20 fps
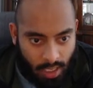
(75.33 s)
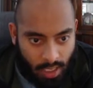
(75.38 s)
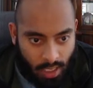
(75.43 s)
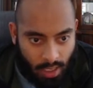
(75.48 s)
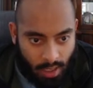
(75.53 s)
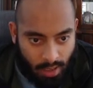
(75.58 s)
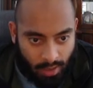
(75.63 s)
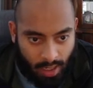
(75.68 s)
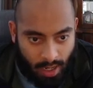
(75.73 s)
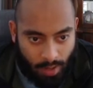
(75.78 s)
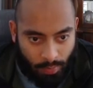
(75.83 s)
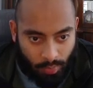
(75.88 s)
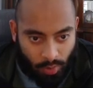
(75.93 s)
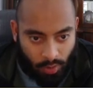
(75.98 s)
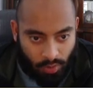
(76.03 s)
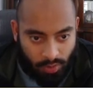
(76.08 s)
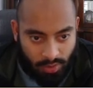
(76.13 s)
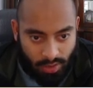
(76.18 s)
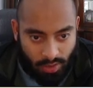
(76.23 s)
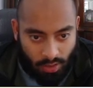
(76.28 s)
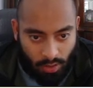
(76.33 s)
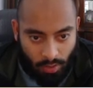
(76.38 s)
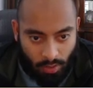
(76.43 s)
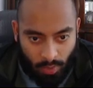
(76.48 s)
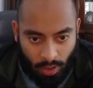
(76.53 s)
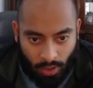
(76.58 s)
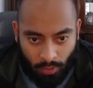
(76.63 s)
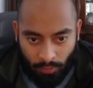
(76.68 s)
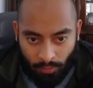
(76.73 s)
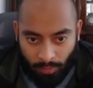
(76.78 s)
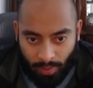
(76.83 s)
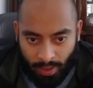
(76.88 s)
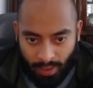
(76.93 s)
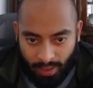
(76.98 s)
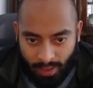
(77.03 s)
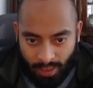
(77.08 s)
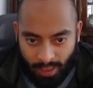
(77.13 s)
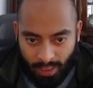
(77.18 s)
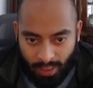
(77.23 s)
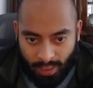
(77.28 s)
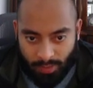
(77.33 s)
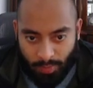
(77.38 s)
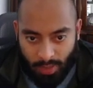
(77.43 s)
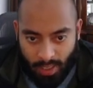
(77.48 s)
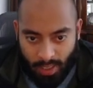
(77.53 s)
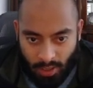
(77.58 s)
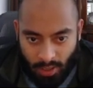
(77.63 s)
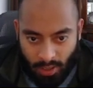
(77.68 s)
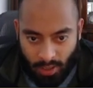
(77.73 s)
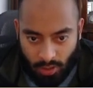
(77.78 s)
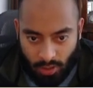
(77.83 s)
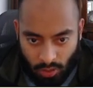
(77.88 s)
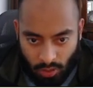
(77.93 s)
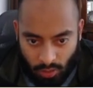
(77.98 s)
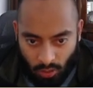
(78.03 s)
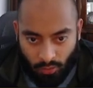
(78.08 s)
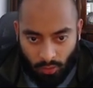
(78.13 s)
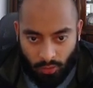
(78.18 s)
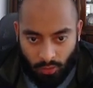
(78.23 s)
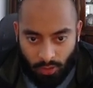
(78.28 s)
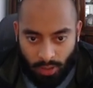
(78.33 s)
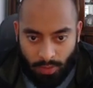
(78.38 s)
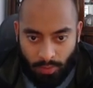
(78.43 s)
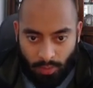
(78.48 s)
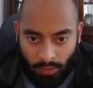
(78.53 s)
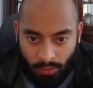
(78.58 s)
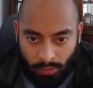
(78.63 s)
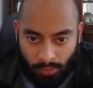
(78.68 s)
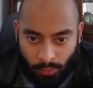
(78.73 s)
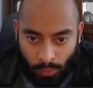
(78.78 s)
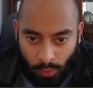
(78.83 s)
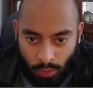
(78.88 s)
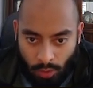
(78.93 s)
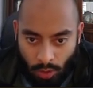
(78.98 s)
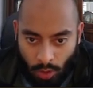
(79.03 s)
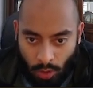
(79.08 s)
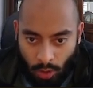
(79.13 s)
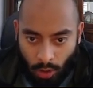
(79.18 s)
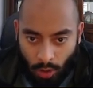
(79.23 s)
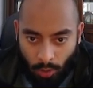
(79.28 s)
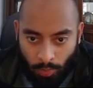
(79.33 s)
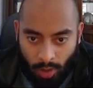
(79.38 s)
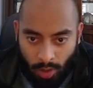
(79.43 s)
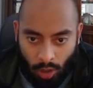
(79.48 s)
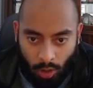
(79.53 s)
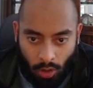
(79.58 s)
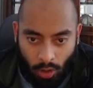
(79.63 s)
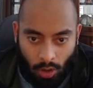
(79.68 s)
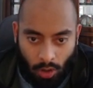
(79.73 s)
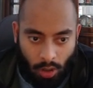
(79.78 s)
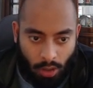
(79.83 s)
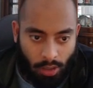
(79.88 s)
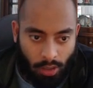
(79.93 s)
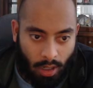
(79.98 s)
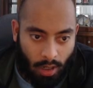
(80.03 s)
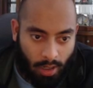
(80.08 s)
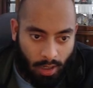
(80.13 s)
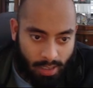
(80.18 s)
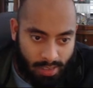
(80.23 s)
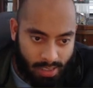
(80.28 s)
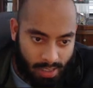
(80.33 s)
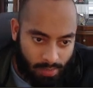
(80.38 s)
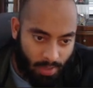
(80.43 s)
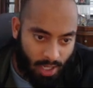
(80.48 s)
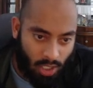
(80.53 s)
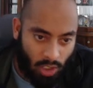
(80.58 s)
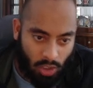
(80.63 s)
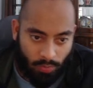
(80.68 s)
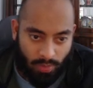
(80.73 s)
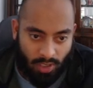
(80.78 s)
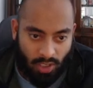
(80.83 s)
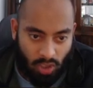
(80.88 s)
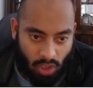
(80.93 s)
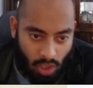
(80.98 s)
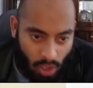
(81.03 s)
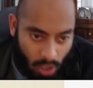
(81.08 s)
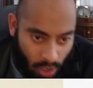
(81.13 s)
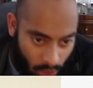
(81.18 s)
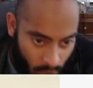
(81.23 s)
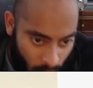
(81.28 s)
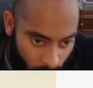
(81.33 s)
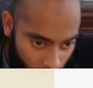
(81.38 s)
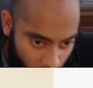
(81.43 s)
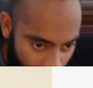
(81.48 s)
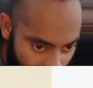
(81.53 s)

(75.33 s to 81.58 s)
The net proceeds combined with planned expenditure on EP will no longer be incurred are estimated to be circa